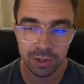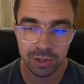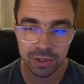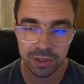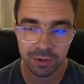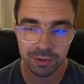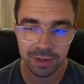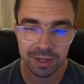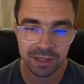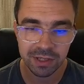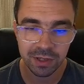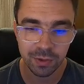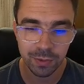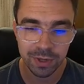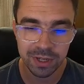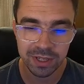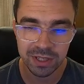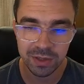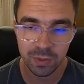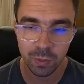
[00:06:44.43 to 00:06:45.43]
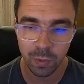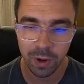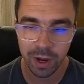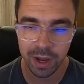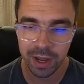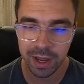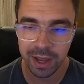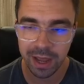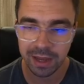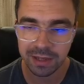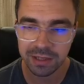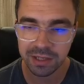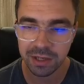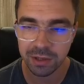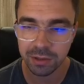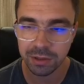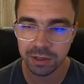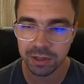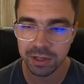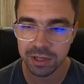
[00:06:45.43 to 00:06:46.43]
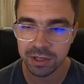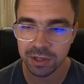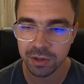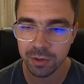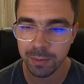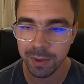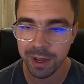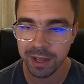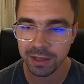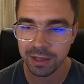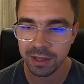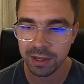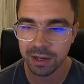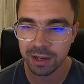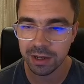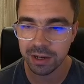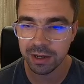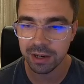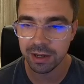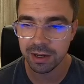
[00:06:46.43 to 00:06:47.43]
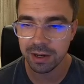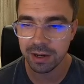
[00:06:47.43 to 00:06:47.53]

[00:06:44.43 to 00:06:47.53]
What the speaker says: So that's the reason why I executed this command here.